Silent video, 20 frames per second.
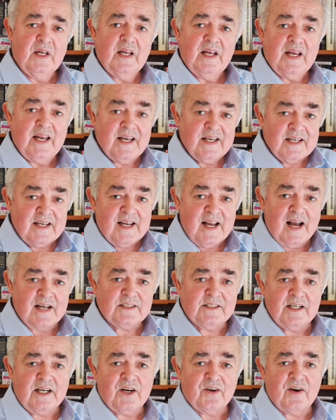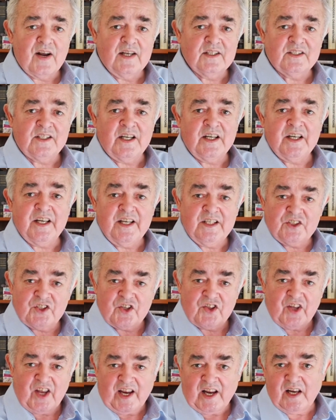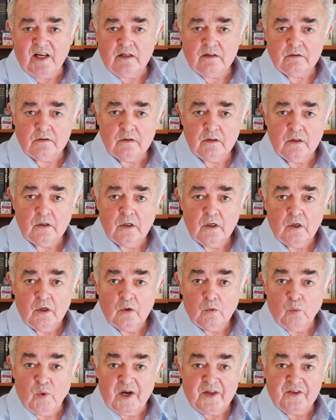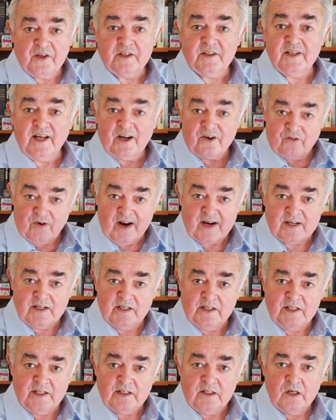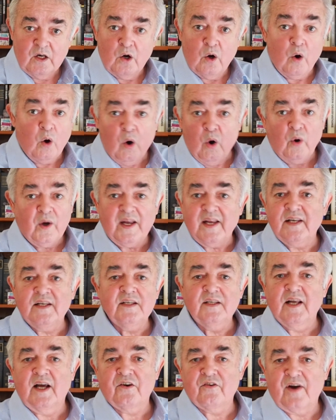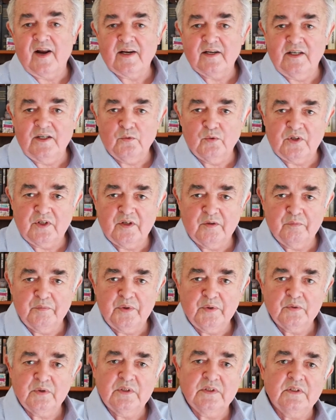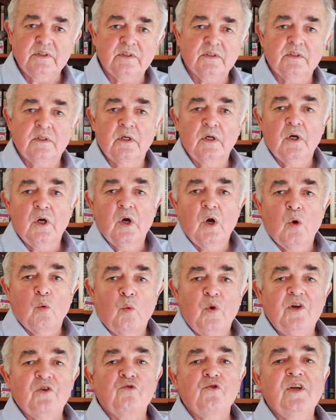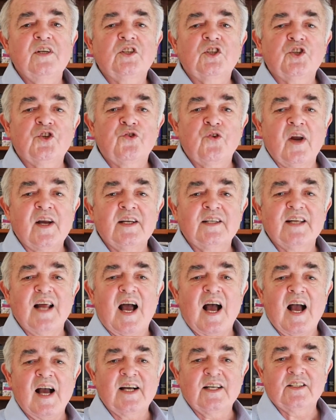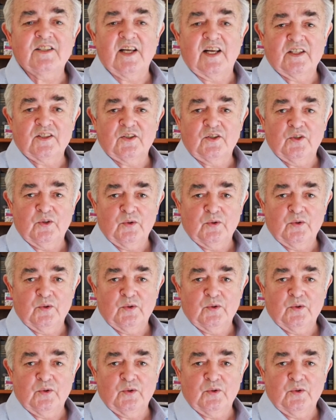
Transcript: in categorizing each thing, whether directly or indirectly with computers, we restrict access to